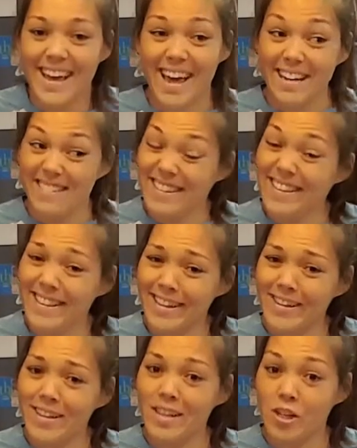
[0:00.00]
And if you think
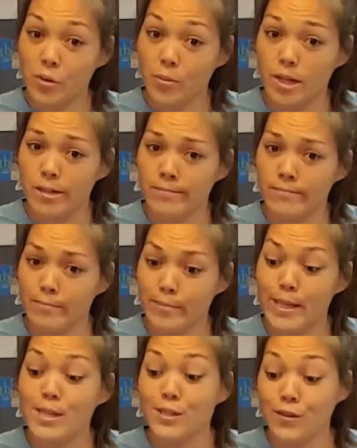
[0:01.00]
they're good, then you're weird
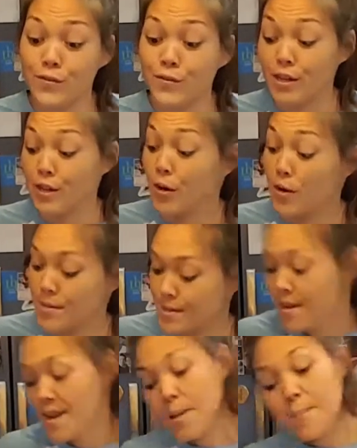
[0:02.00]
because they're freaking gross.
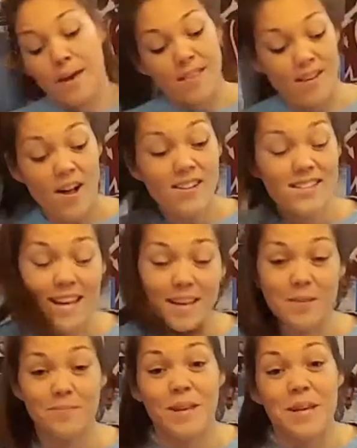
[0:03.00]
But the dogs like
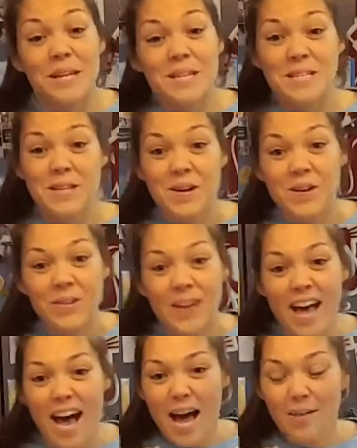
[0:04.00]
them. So
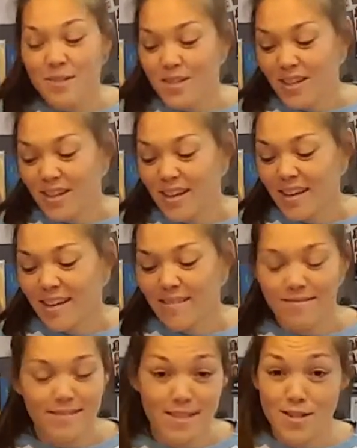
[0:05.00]
I'm just
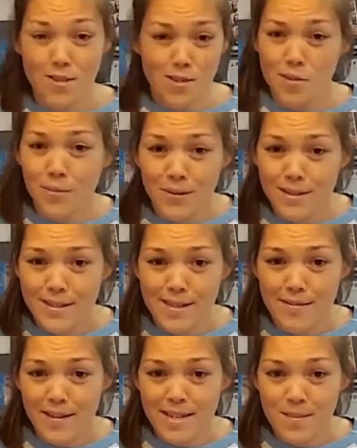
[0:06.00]
gonna, this is a super
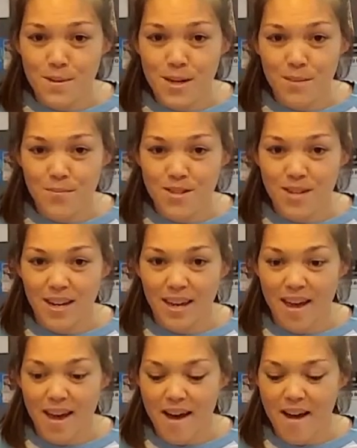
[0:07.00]
easy recipe. I'm just
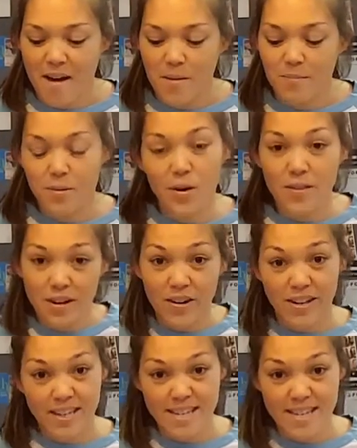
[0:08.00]
gonna put all the
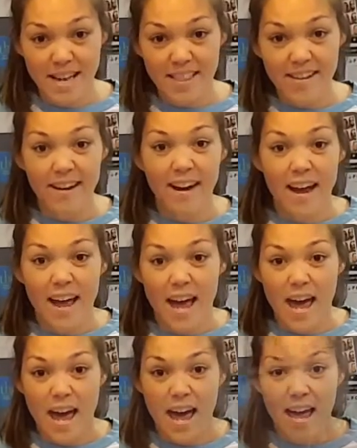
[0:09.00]
ingredients together
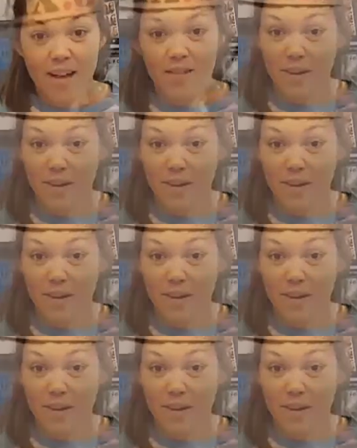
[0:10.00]
and